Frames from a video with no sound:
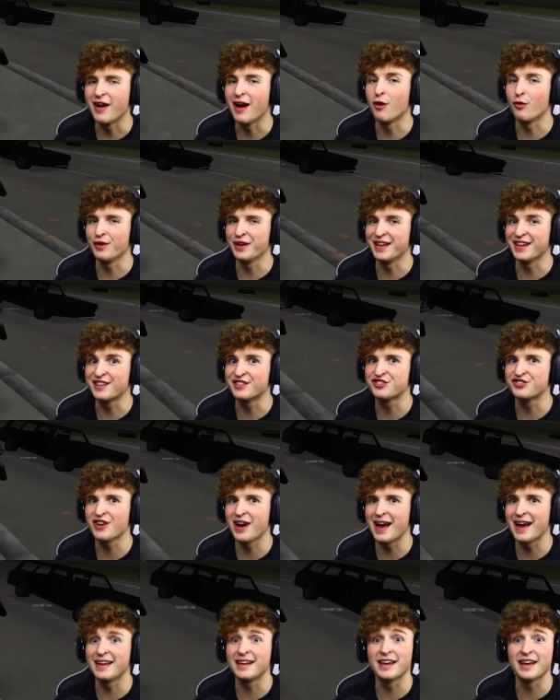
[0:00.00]
Very
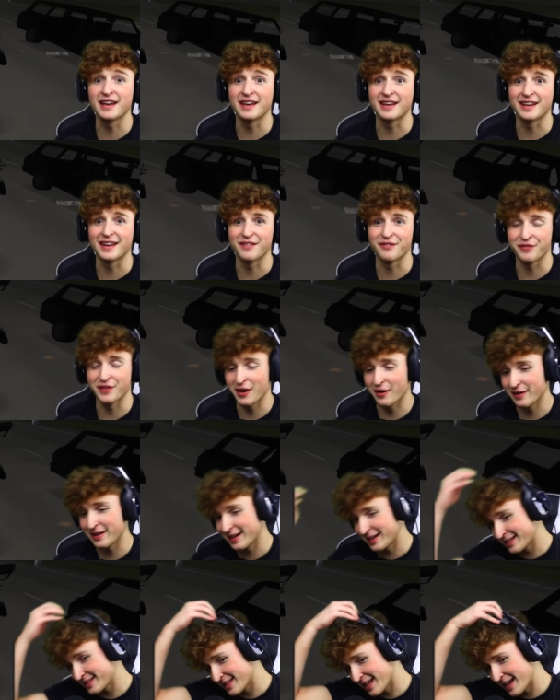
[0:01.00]
exciting.
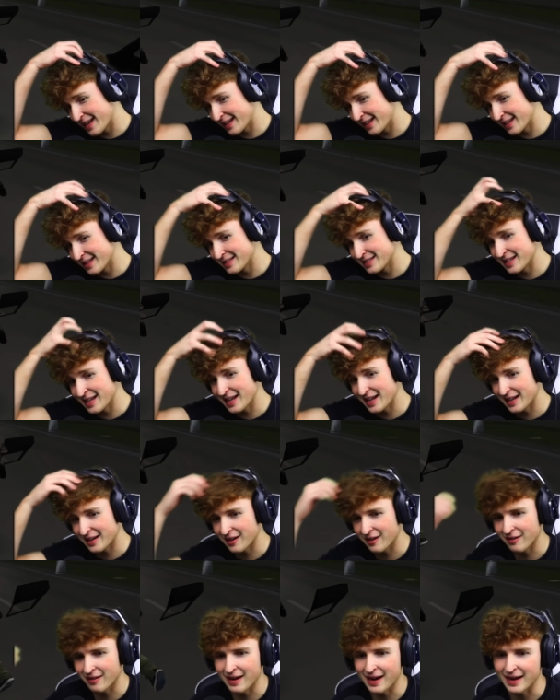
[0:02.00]
Very exciting indeed.
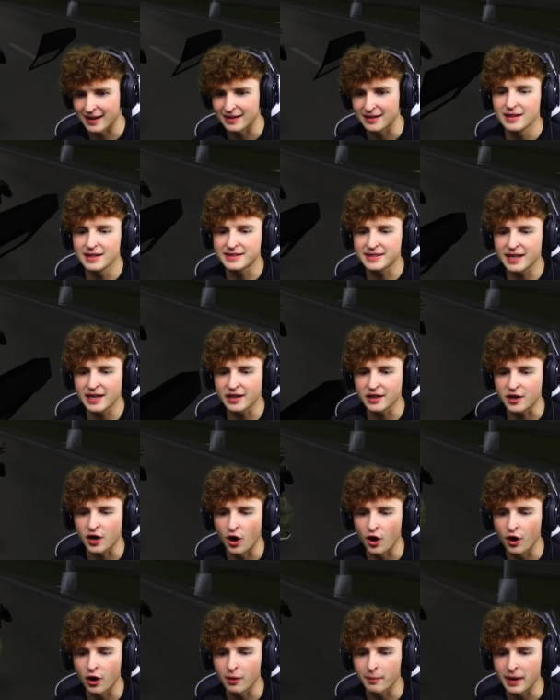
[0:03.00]
All right. Let's get a
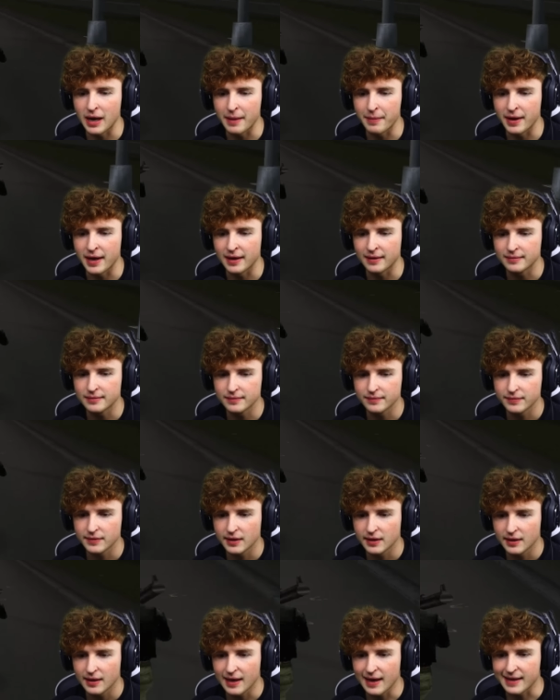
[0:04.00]
car maybe.
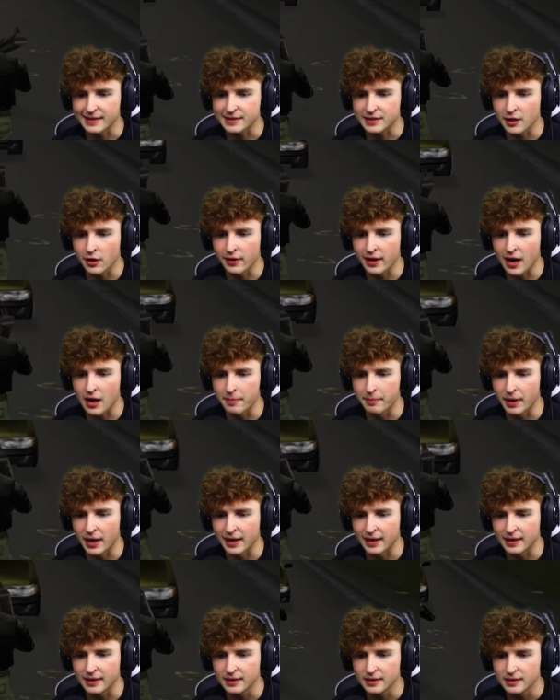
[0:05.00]
Hey, slow down,
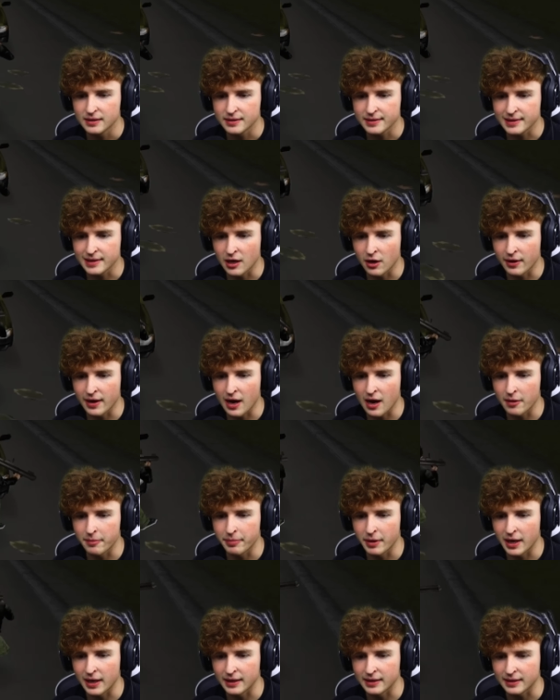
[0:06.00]
buddy. Slow
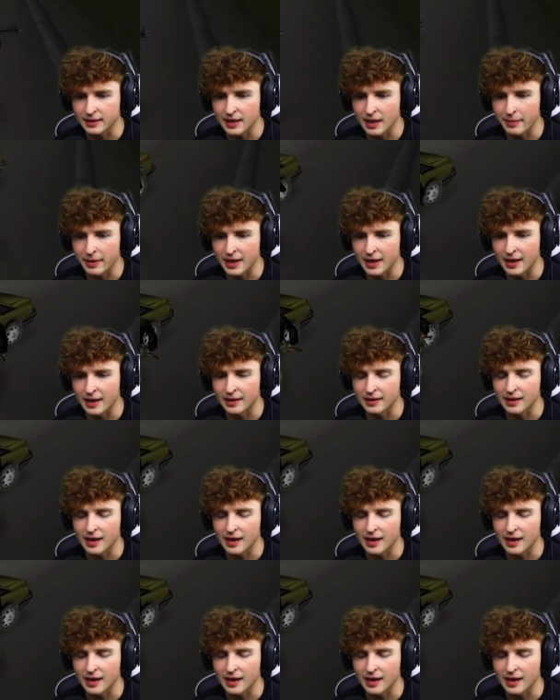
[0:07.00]
down, buddy. Give me in.